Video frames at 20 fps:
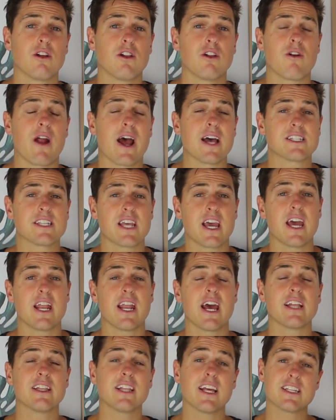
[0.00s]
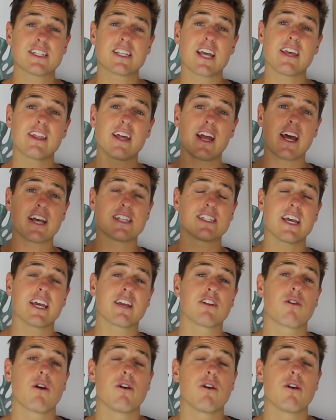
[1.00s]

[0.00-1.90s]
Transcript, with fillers: dollar asset, and let's say that asset